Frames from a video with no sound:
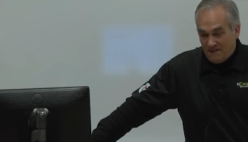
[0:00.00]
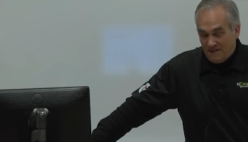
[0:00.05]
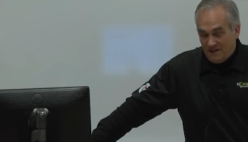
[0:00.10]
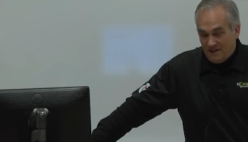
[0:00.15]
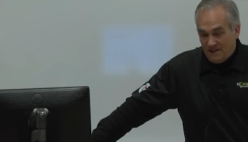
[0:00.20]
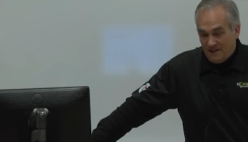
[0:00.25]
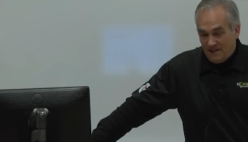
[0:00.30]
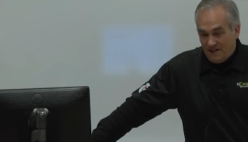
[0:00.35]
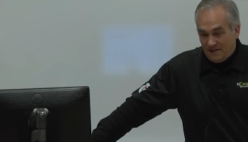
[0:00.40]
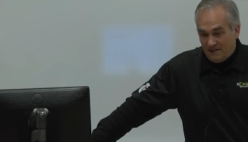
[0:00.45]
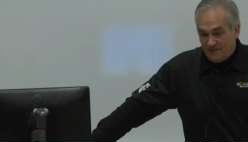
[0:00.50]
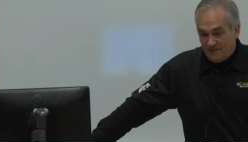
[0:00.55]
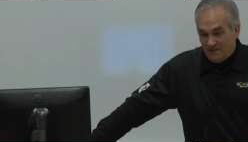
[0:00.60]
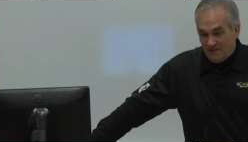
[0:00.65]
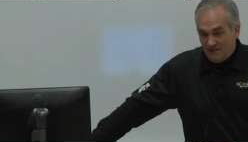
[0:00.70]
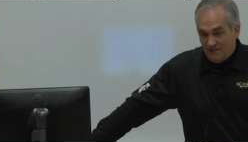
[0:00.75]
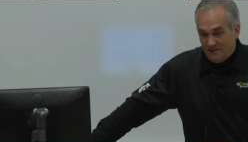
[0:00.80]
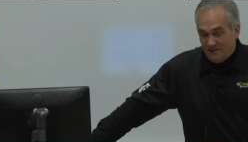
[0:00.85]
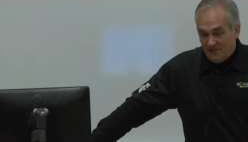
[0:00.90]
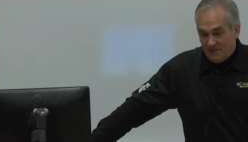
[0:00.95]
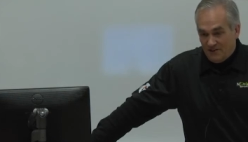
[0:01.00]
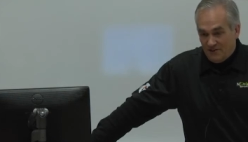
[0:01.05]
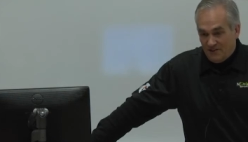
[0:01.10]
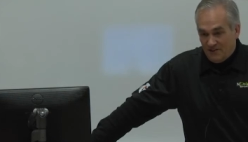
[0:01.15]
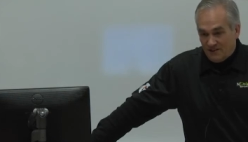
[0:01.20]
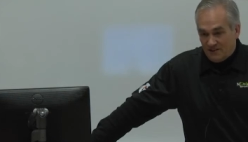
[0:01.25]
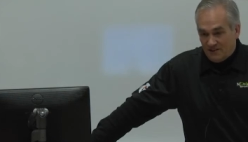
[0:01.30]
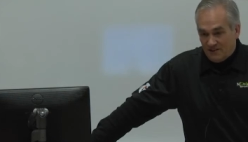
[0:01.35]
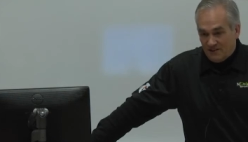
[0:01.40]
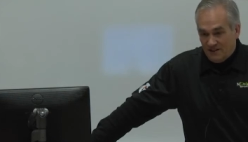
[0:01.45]
And, you know,
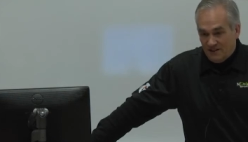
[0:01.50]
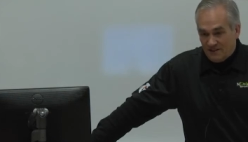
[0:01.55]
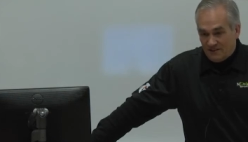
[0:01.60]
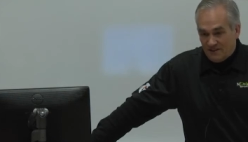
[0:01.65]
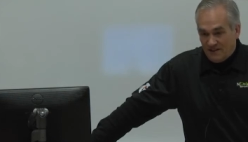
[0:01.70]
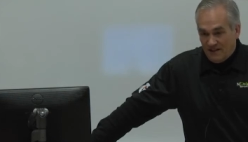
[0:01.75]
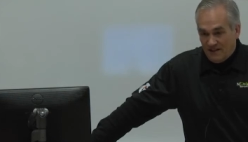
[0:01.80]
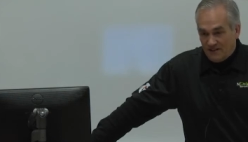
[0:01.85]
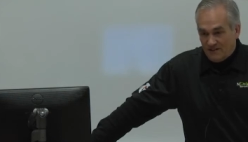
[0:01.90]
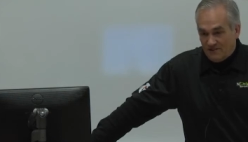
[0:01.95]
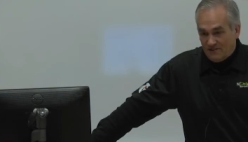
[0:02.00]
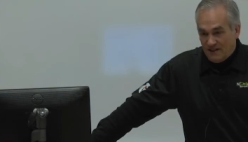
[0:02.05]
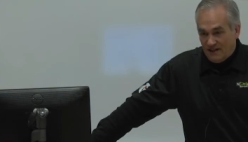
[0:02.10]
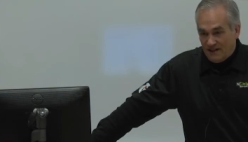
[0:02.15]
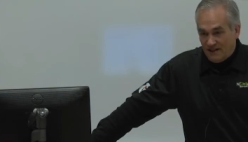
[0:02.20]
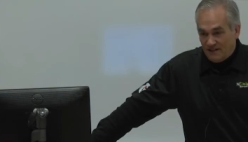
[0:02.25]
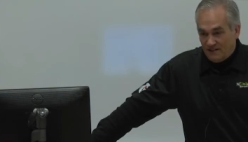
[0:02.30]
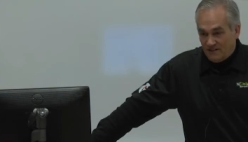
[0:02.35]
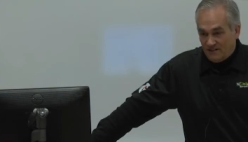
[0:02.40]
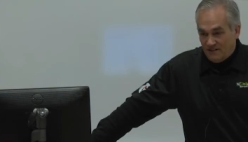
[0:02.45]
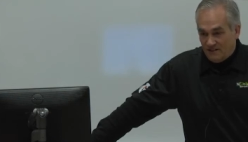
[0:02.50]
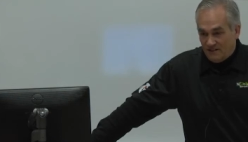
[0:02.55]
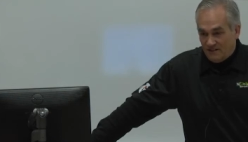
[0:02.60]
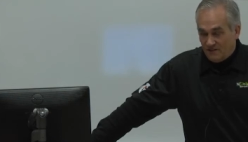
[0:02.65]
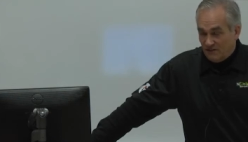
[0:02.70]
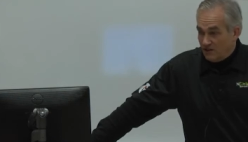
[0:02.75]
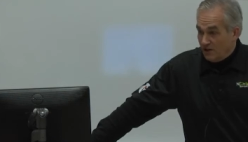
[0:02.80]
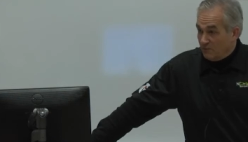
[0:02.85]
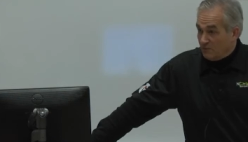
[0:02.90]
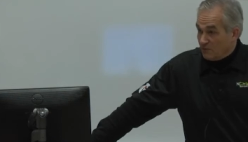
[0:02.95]
at, at the end of that, uh,
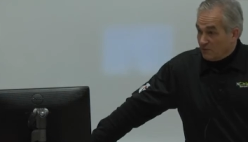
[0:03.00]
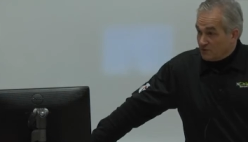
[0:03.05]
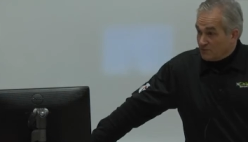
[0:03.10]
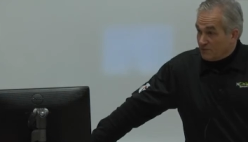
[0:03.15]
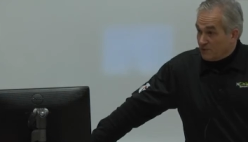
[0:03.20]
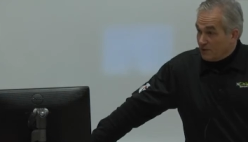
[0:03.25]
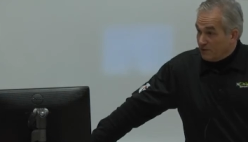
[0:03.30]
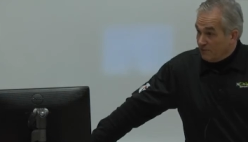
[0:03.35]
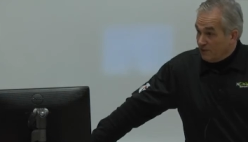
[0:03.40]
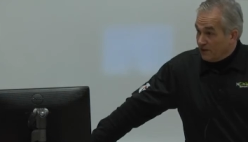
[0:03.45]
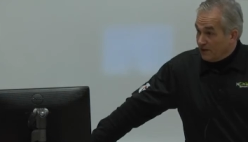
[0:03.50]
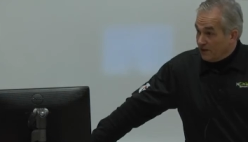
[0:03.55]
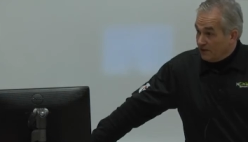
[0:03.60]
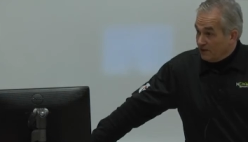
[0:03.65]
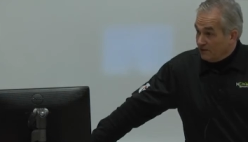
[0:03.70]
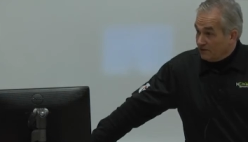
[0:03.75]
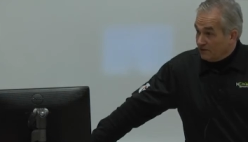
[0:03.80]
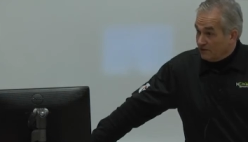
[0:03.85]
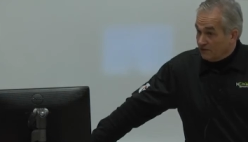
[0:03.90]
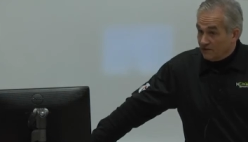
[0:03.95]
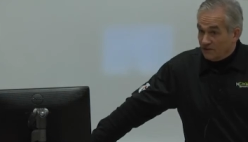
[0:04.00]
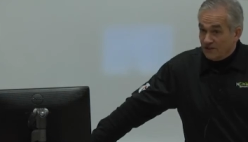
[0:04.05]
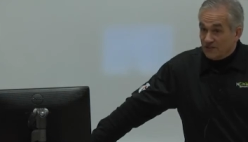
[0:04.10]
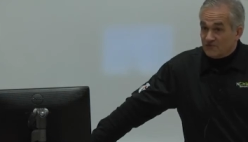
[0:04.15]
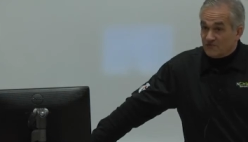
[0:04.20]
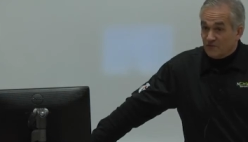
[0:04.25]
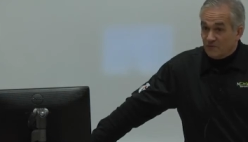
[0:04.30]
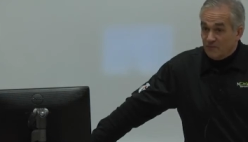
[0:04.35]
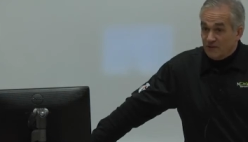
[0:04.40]
the number was pretty big, or at least for